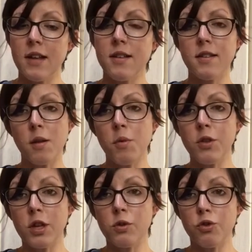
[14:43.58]
is there someone
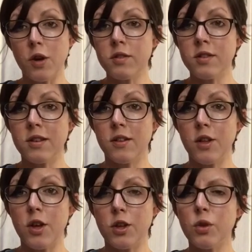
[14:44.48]
that you trust
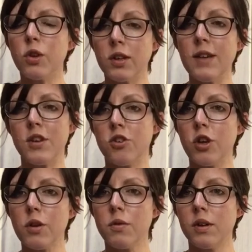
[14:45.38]
that you could give it
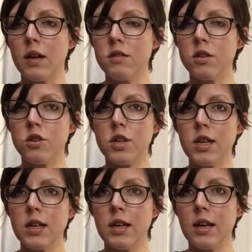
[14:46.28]
to? And so
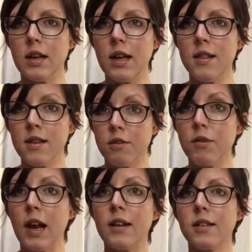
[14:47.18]
she, in this
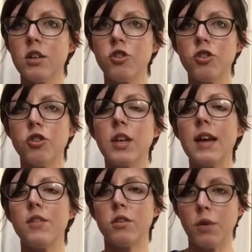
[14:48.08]
relaxation, she
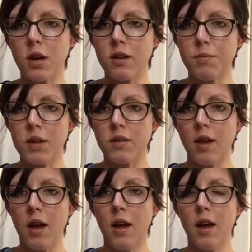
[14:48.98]
gave it to her husband.
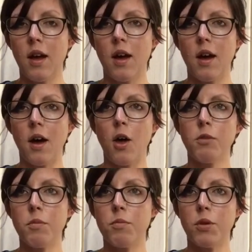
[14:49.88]
Her
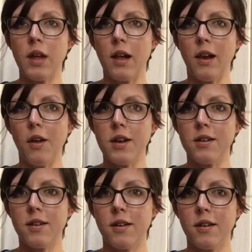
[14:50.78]
husband put that
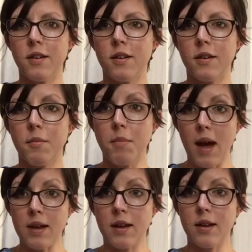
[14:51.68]
light
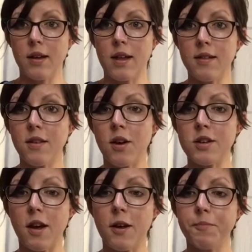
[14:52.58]
back
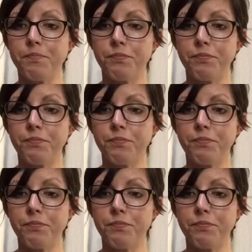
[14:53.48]
inside her.